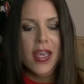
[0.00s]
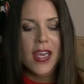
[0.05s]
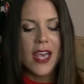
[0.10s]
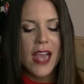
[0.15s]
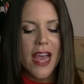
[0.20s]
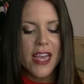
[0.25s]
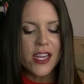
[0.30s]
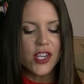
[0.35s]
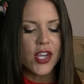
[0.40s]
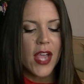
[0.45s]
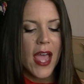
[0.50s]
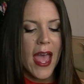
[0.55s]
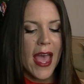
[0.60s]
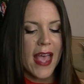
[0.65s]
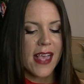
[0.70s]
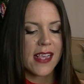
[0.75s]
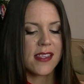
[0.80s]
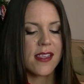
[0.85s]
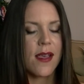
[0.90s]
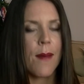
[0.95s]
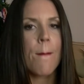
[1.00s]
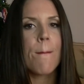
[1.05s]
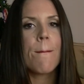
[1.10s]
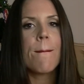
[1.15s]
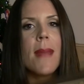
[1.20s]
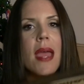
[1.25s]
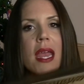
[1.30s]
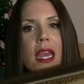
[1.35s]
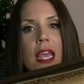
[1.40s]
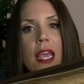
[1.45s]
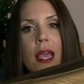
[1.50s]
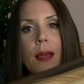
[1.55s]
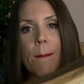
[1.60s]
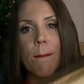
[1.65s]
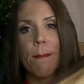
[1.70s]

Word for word: Lush has many,